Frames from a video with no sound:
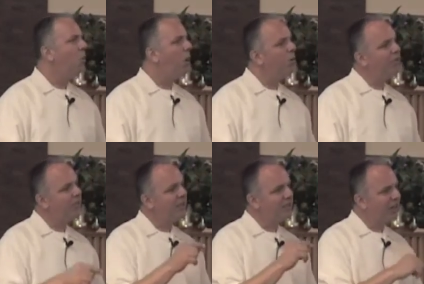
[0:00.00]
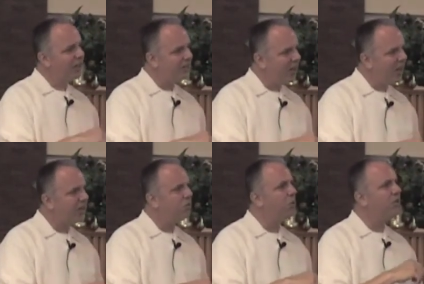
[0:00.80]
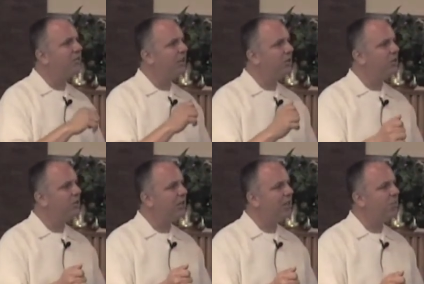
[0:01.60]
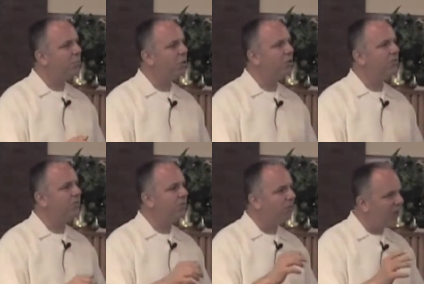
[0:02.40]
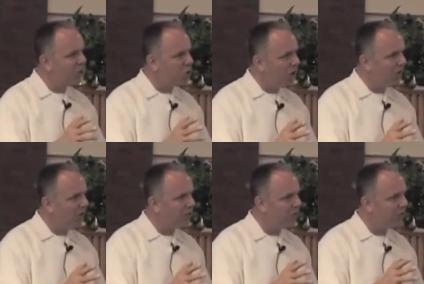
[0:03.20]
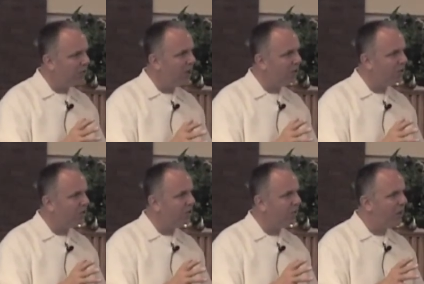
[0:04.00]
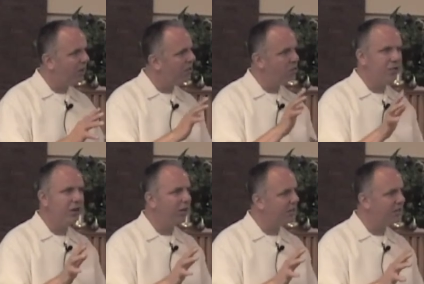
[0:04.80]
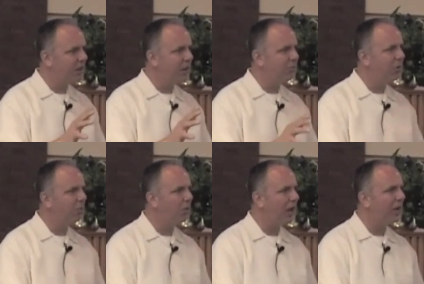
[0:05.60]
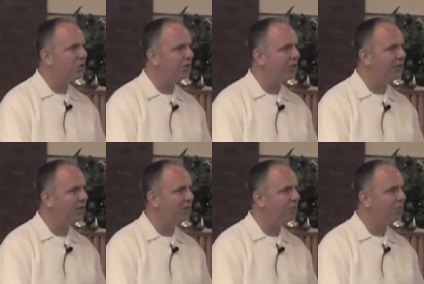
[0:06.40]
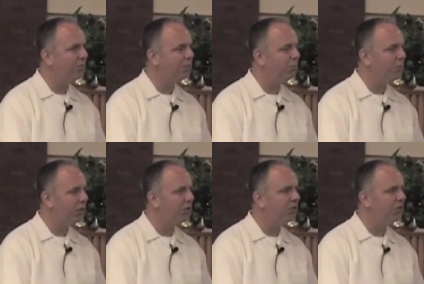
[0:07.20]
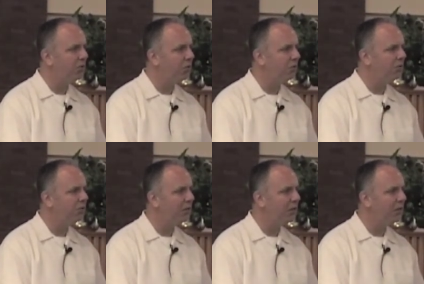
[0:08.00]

What we see in today's text, what we see in Luke 10, puts some flesh on that. So it's not just some esoteric saying, but we actually see it put to use.